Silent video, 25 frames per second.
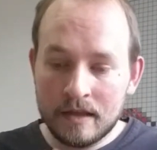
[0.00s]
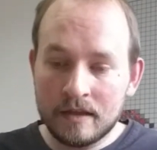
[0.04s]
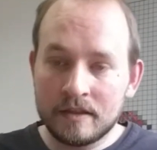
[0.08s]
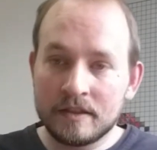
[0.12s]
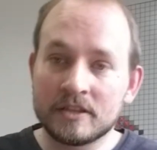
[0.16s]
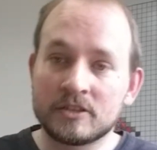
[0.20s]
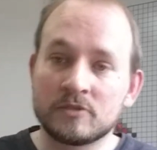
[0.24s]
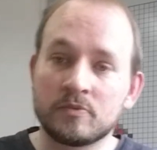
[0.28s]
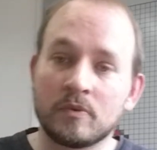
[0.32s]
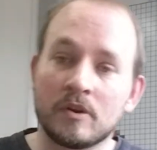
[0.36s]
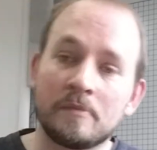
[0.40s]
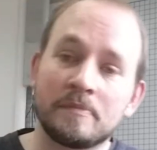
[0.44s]

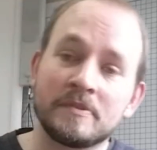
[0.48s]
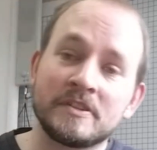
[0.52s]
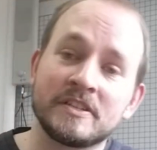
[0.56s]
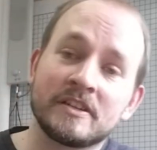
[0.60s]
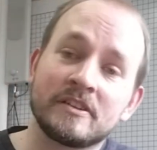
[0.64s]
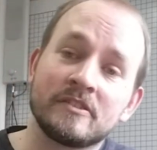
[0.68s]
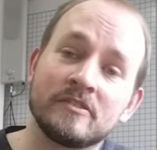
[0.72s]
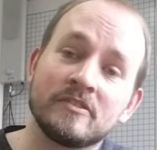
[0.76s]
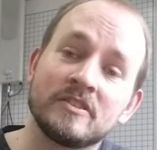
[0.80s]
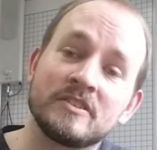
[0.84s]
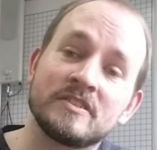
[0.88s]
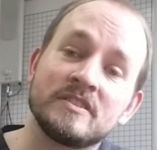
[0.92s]
This one in
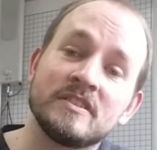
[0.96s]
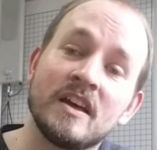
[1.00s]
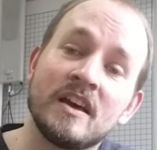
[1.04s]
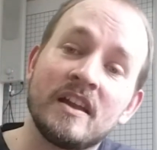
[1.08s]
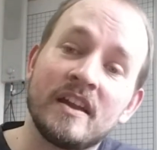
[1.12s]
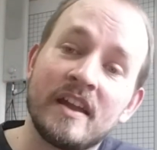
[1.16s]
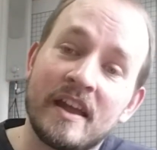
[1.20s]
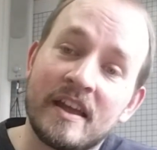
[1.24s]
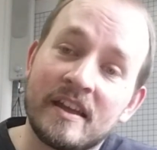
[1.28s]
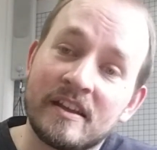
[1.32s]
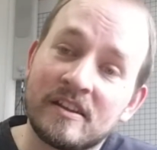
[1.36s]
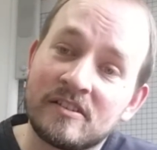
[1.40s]
particular is
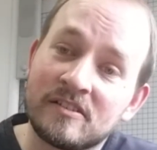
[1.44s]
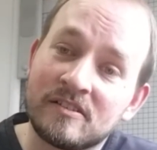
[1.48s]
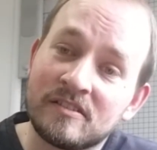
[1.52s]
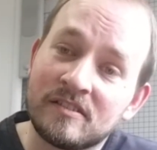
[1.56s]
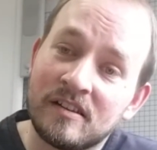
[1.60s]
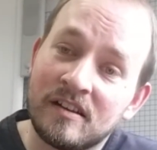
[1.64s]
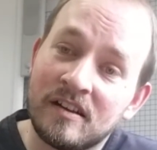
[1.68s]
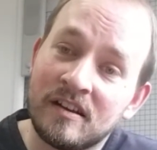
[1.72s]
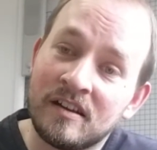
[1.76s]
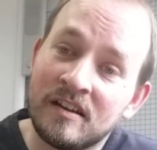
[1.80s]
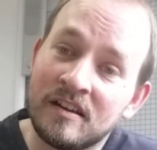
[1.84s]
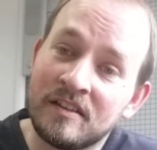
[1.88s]
not
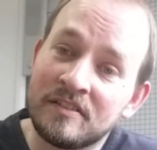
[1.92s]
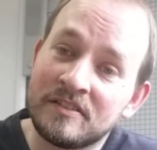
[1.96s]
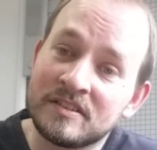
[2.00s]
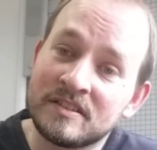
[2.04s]
Anchor.